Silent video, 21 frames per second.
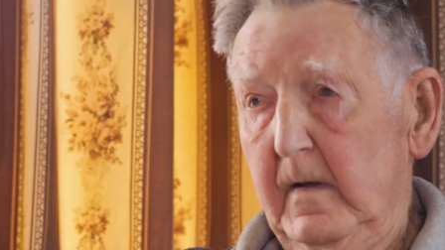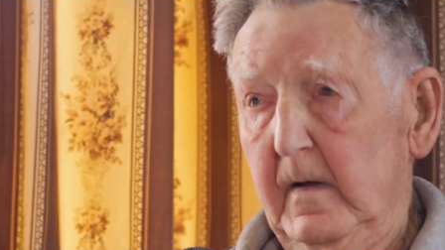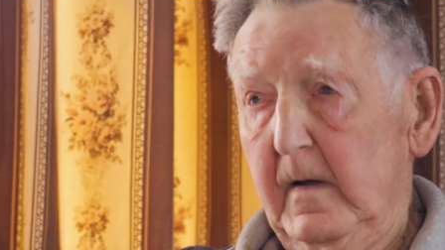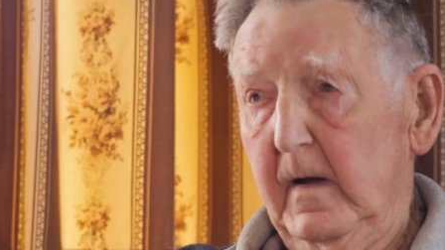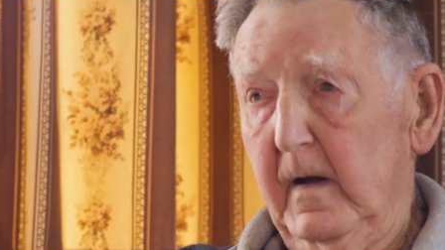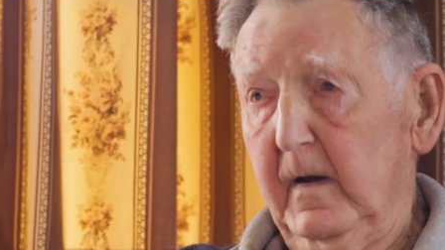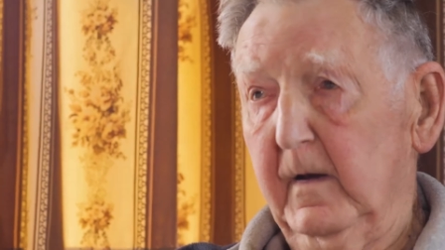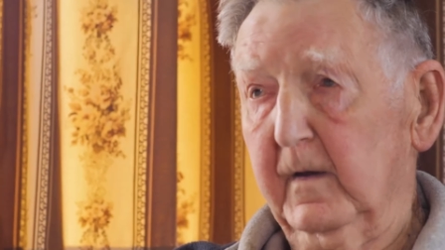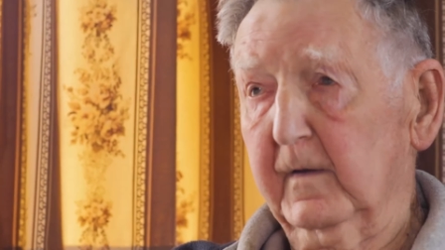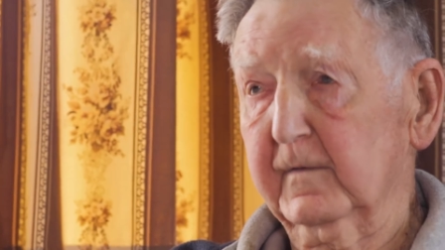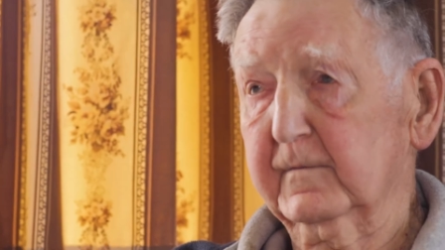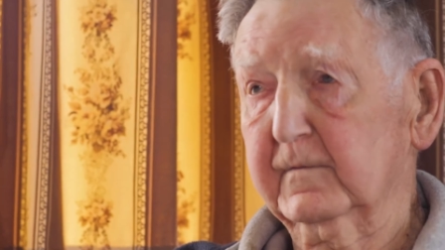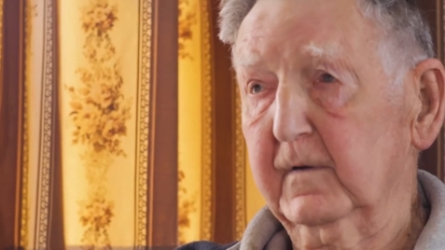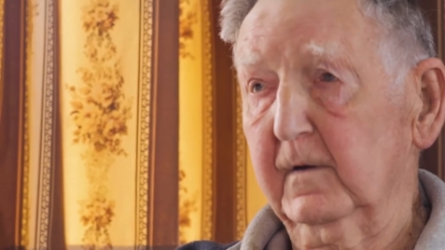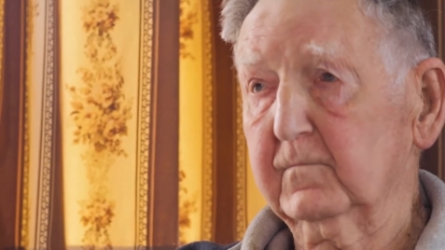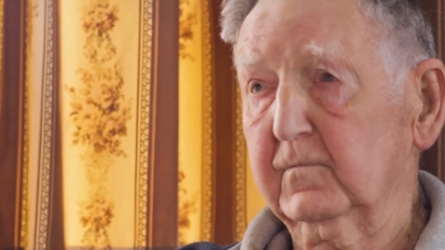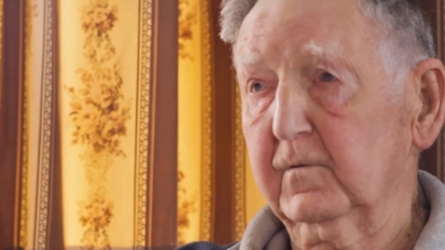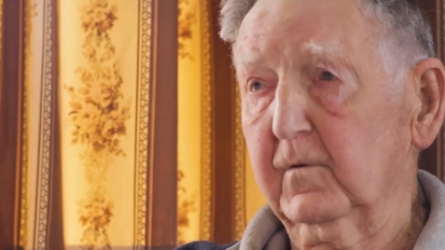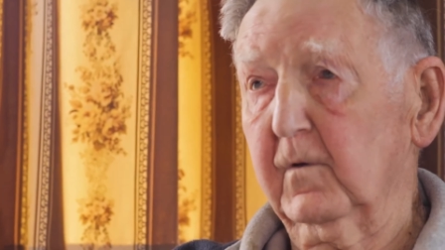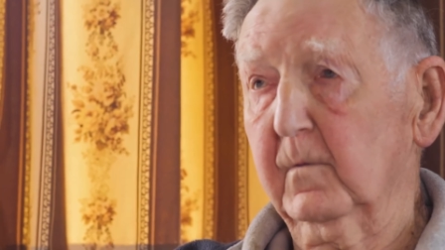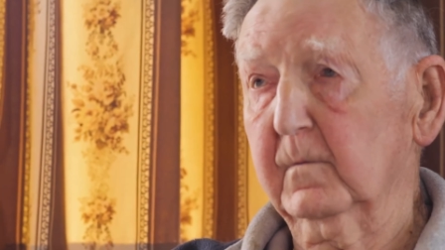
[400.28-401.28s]
And I said
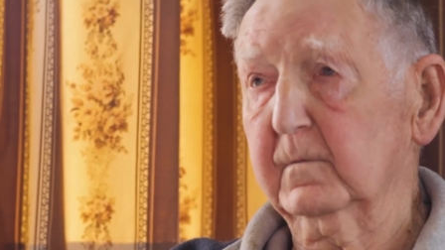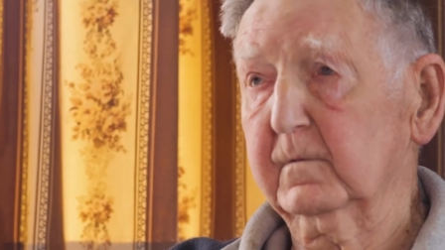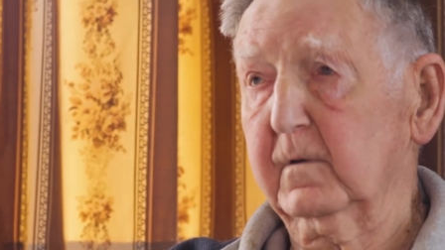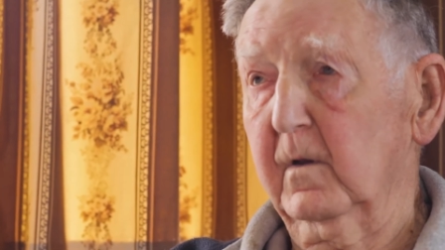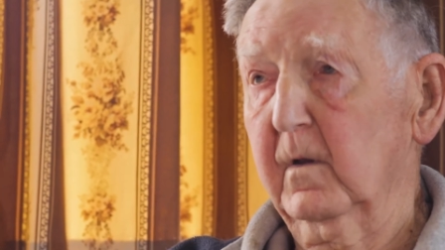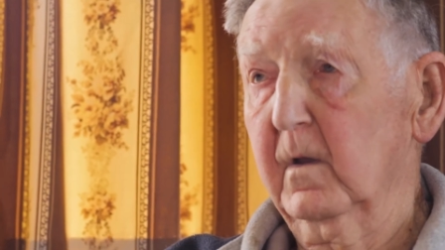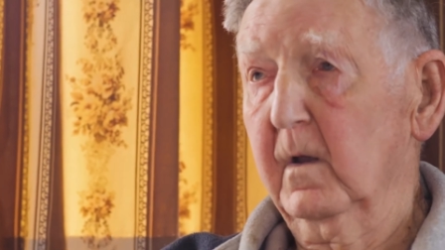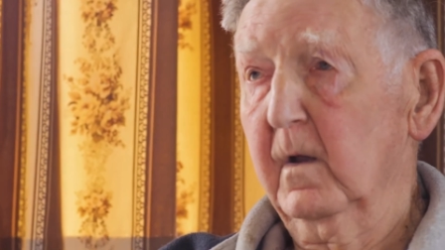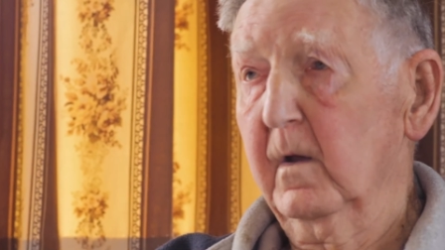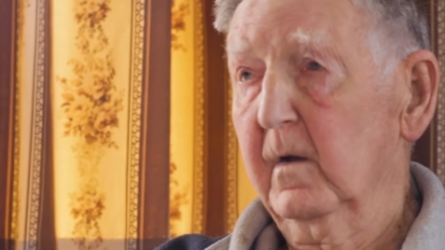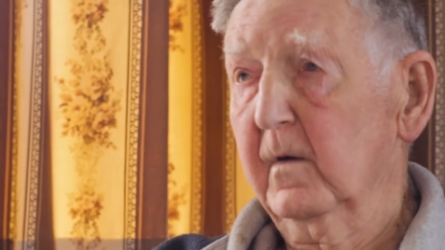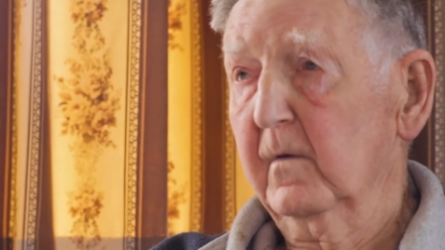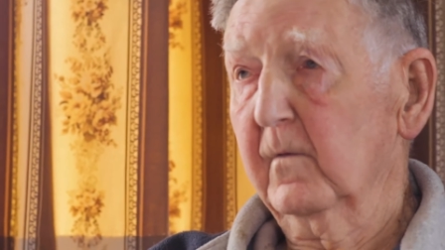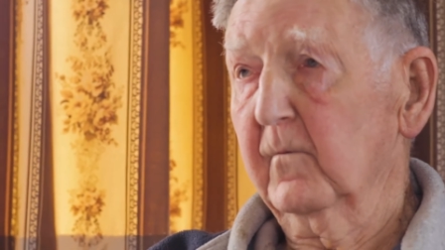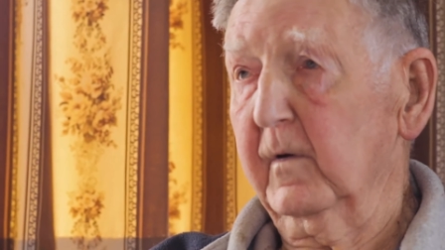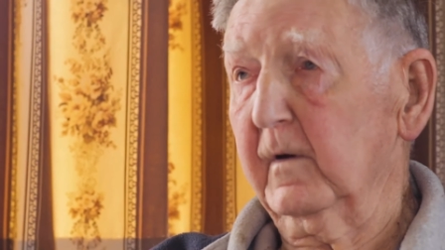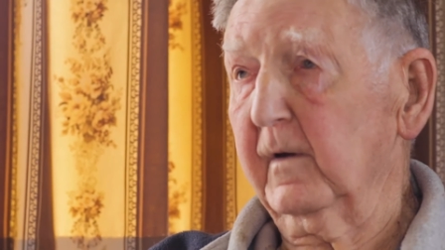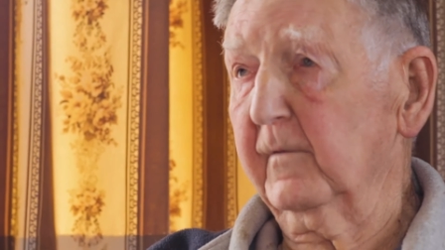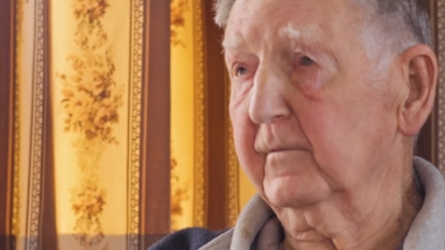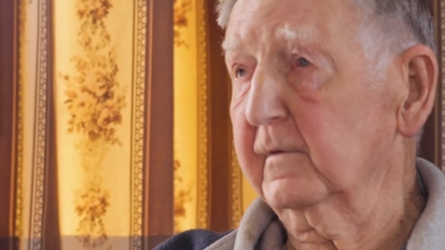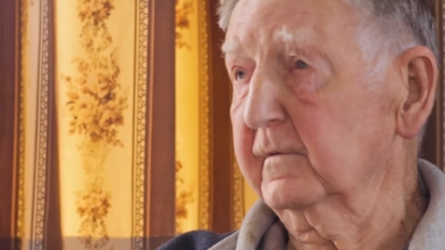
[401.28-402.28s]
to him, what
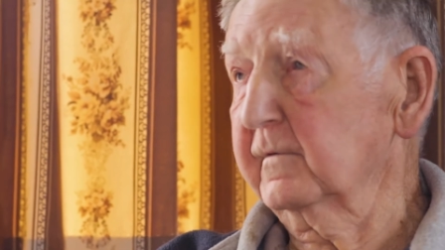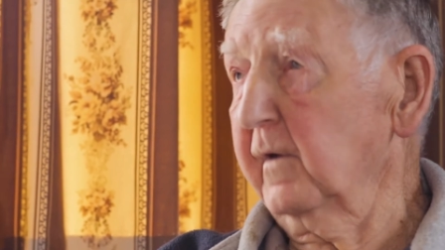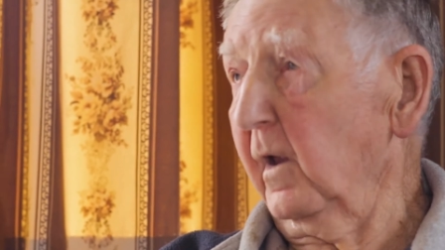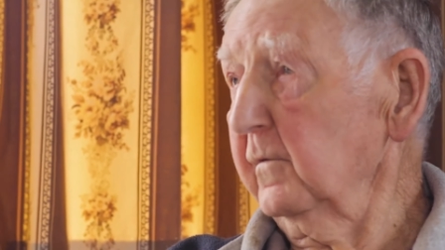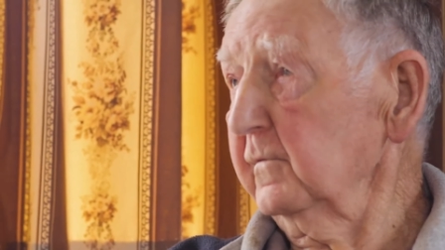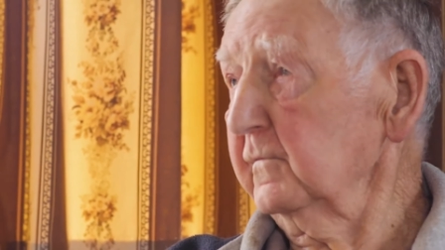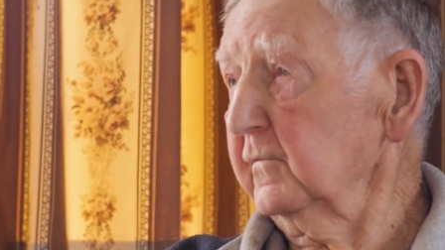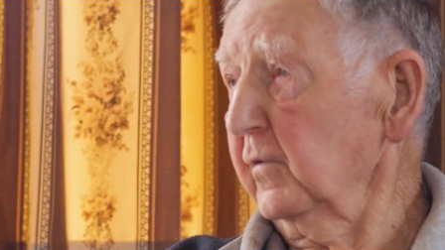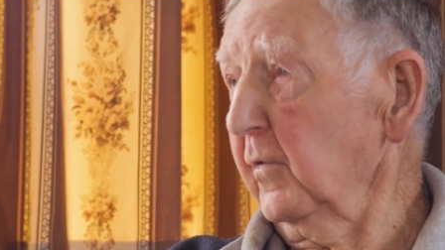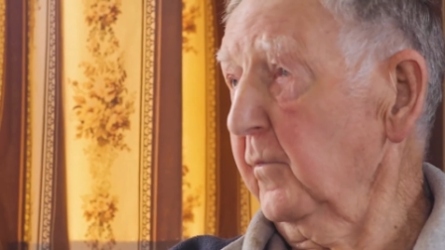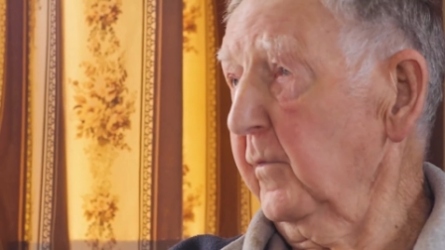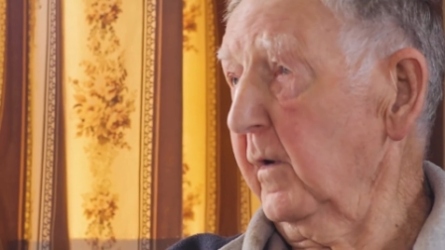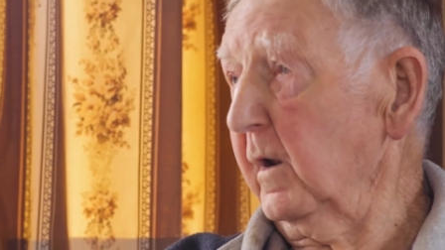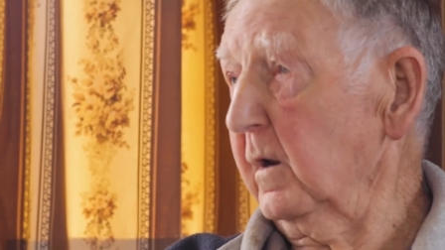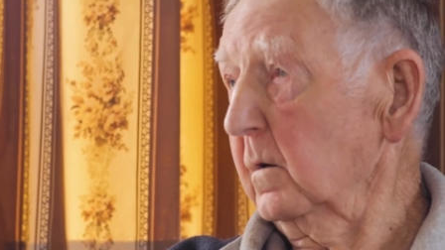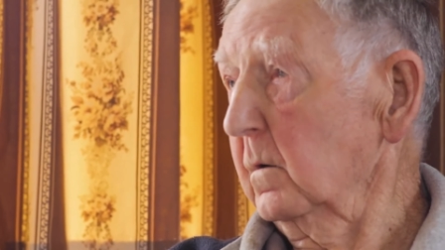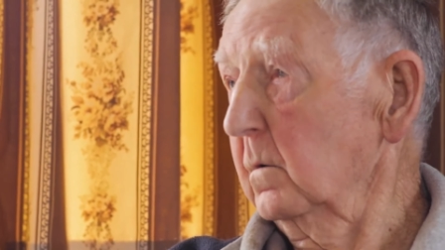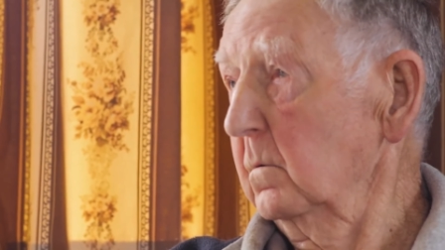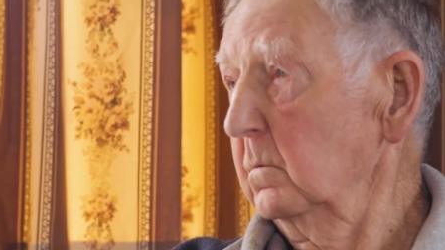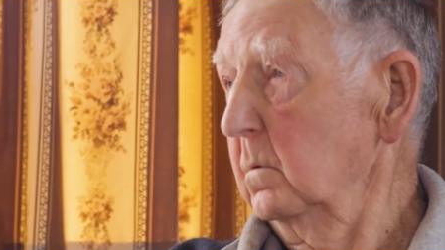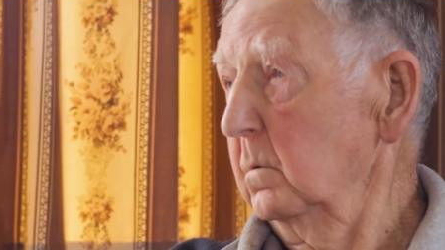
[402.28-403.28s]
have you done to me?